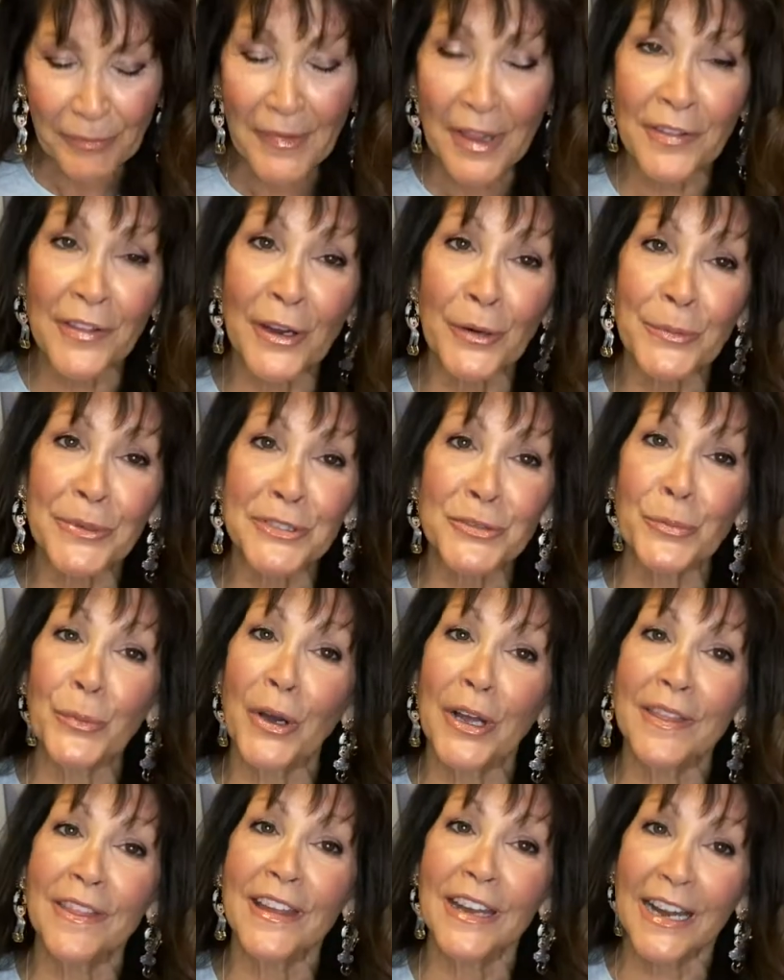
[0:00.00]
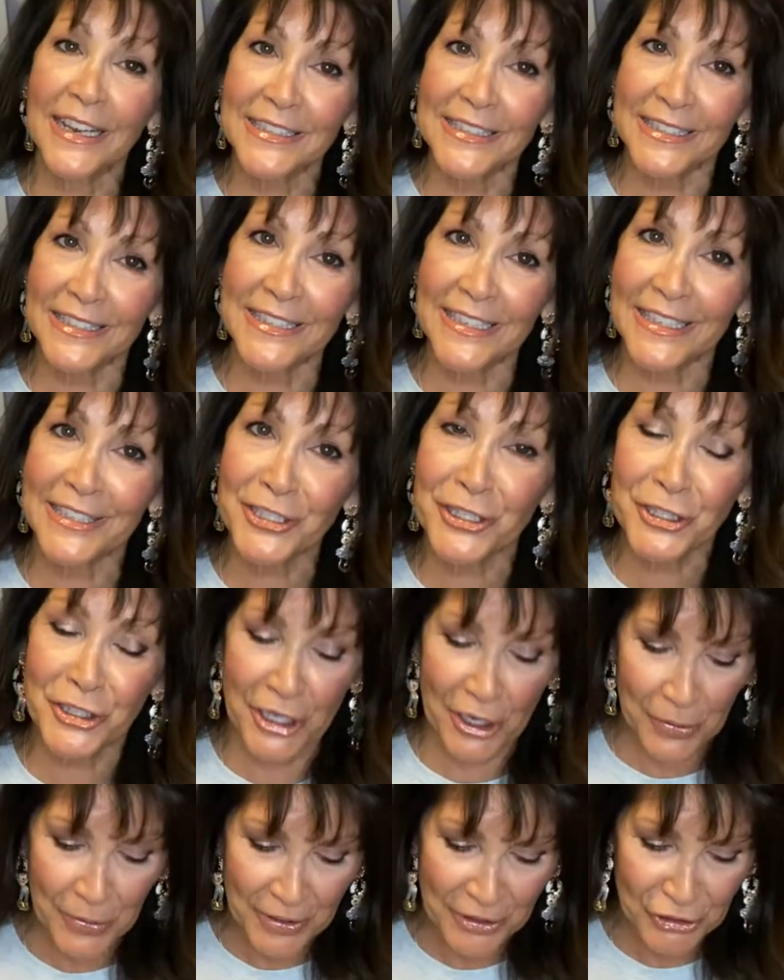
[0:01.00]
There was one that I didn't get to
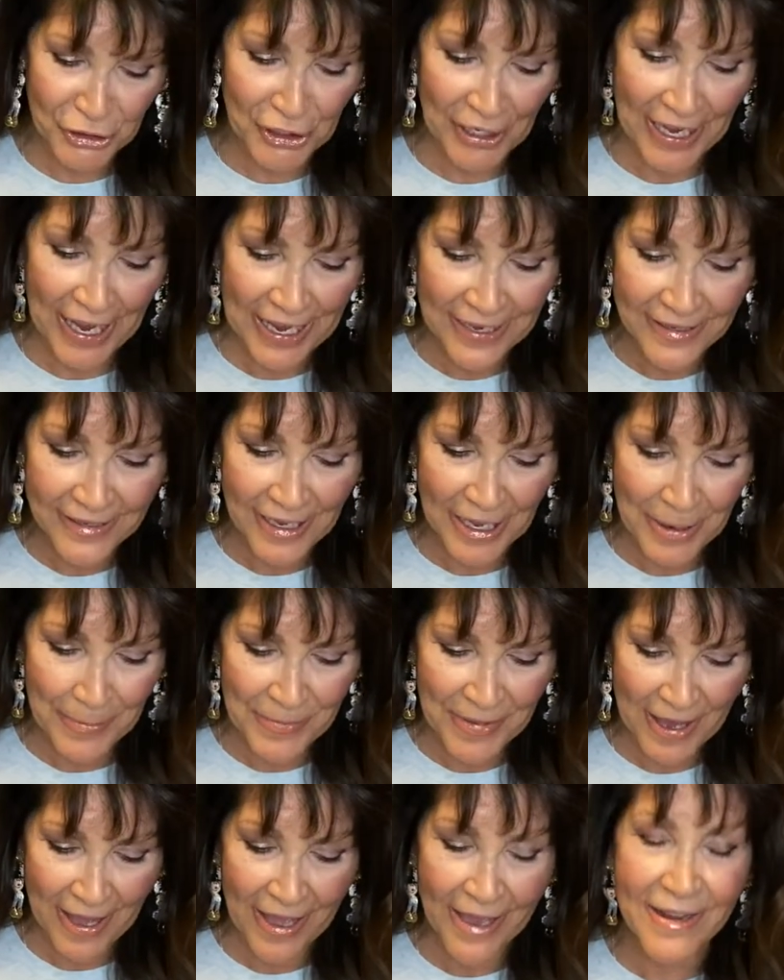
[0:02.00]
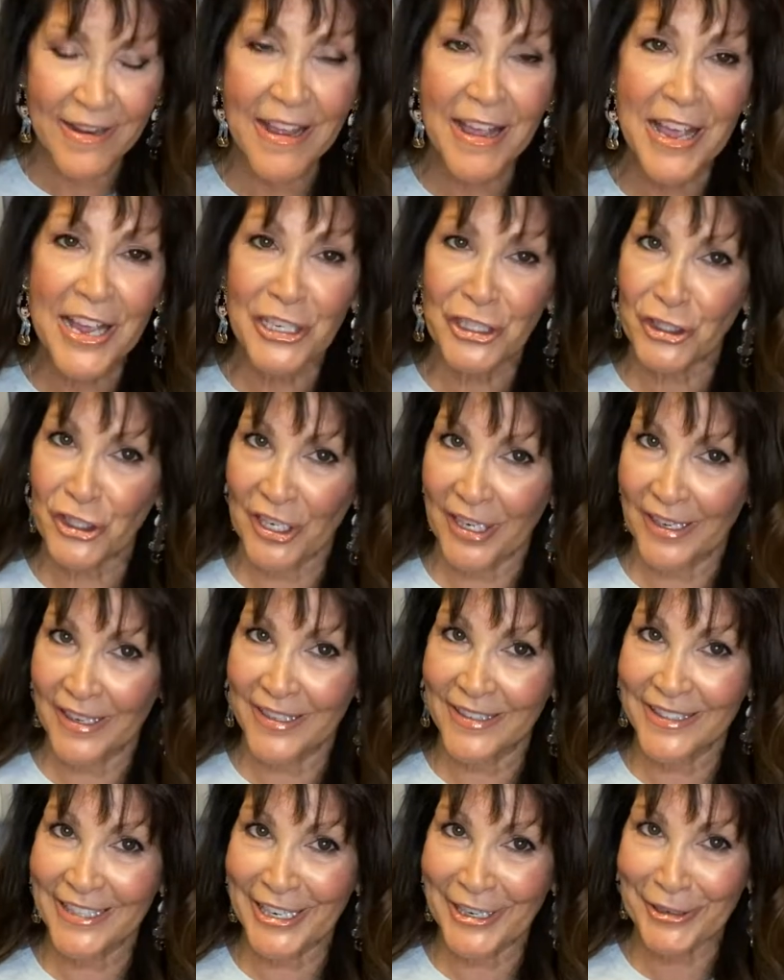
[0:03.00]
show because she hadn't come yet. She
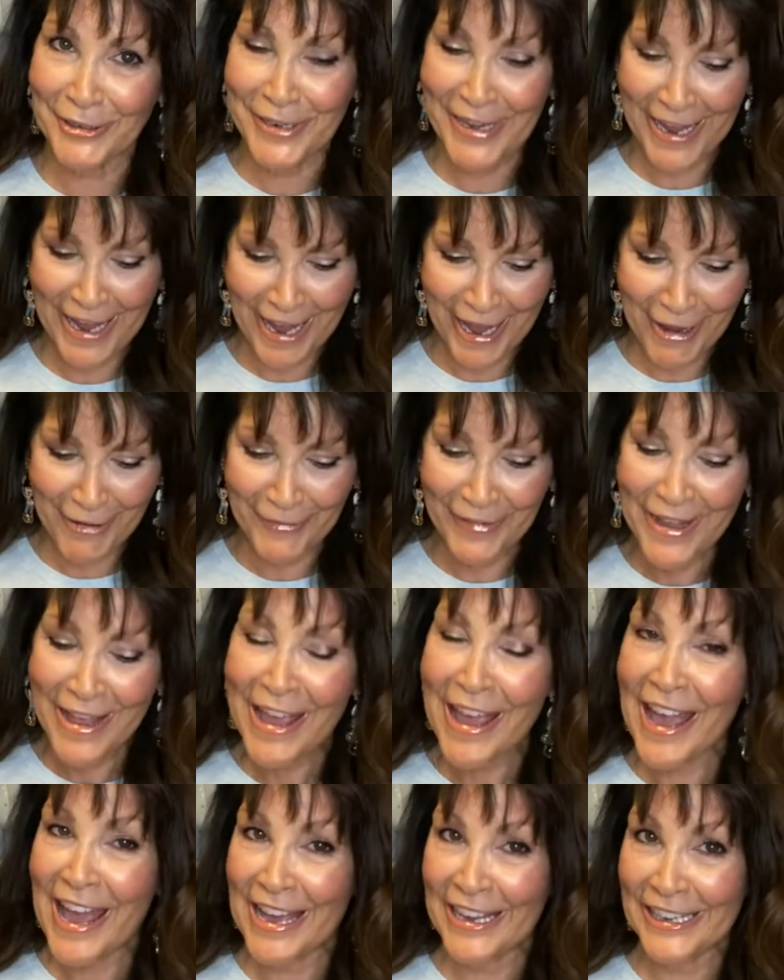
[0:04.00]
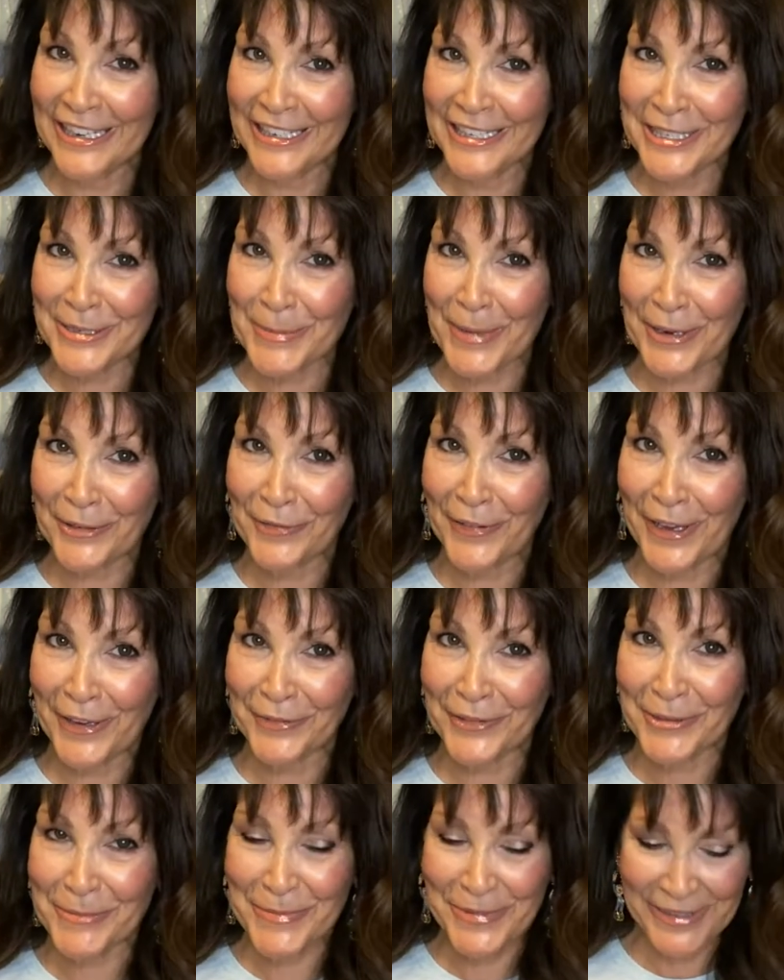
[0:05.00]
is here now, and it is my
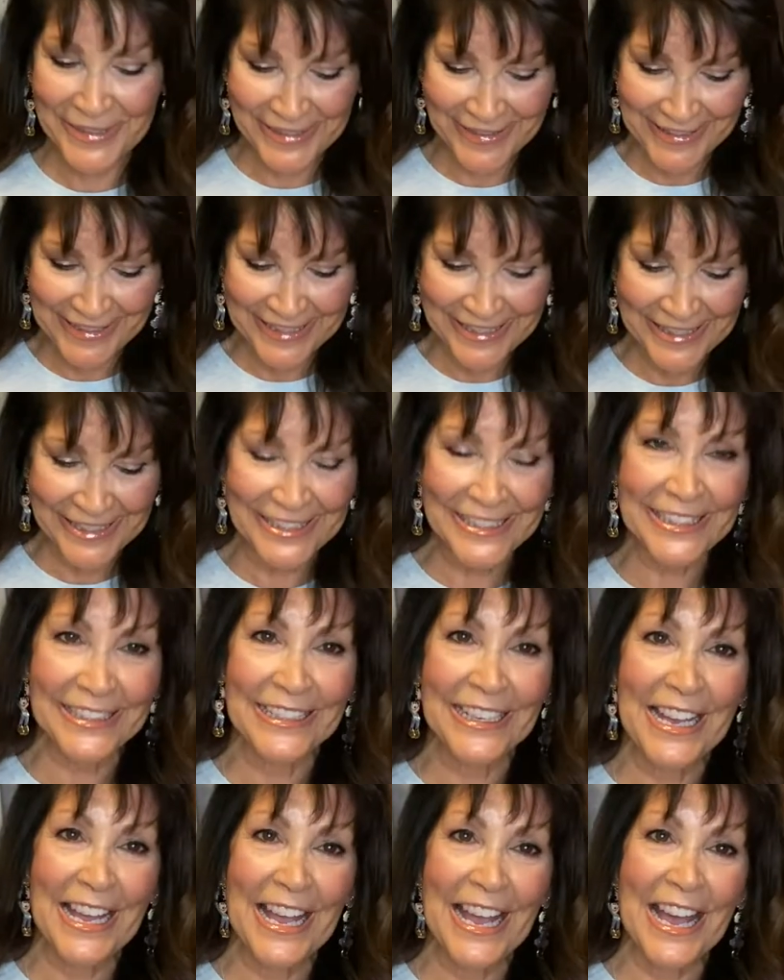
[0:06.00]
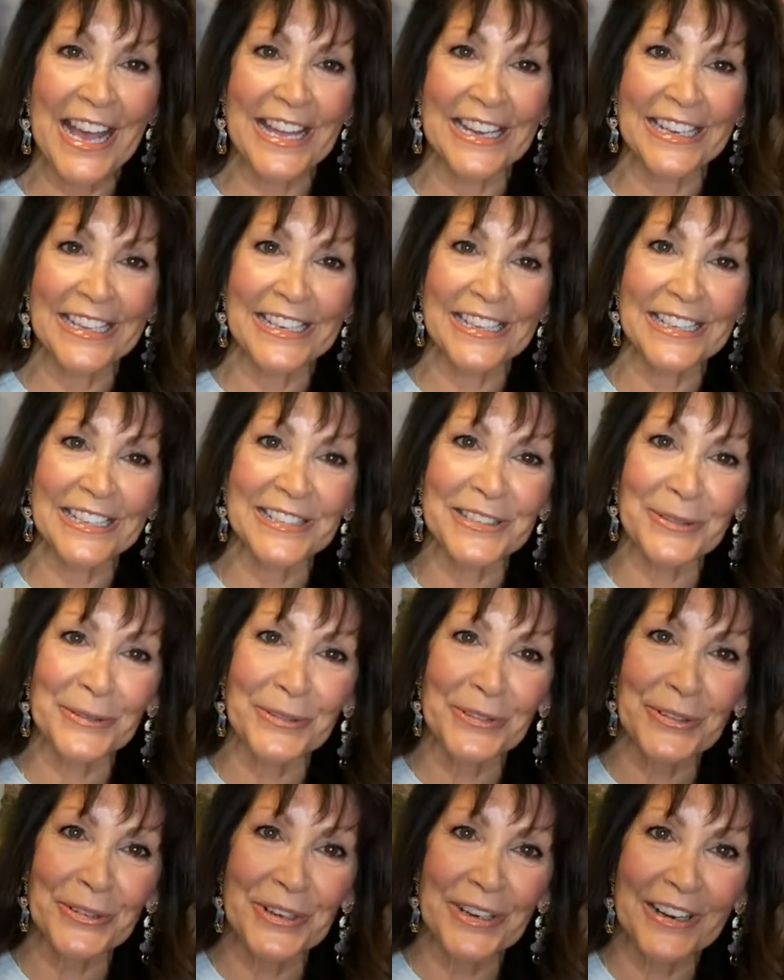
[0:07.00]
favorite princess, and it is
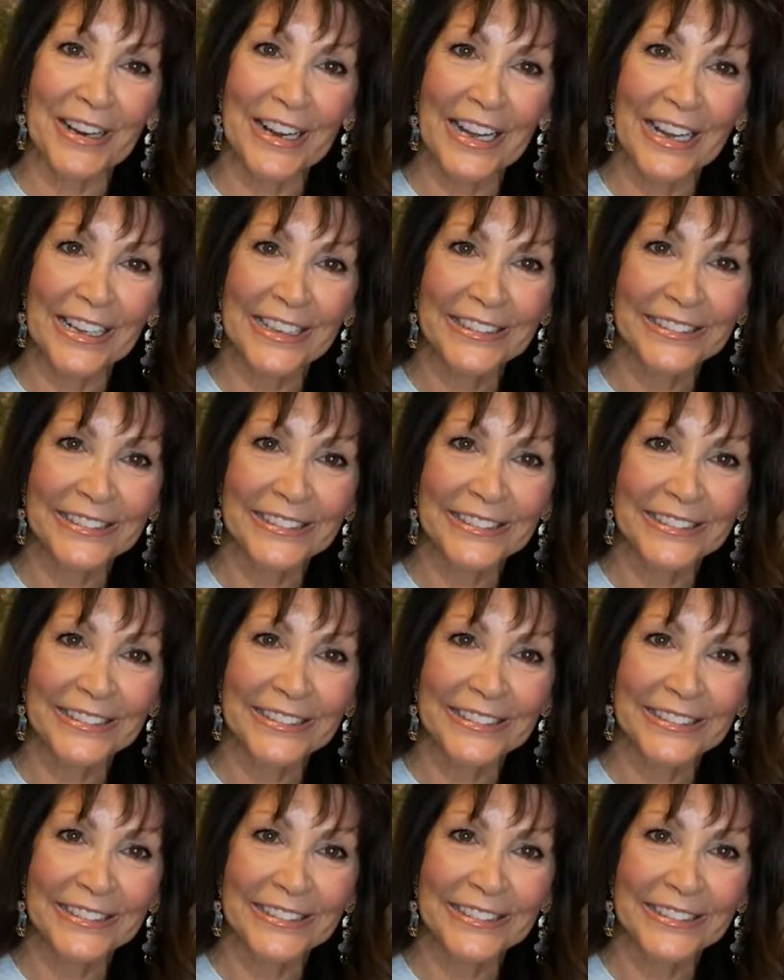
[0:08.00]
Aurora.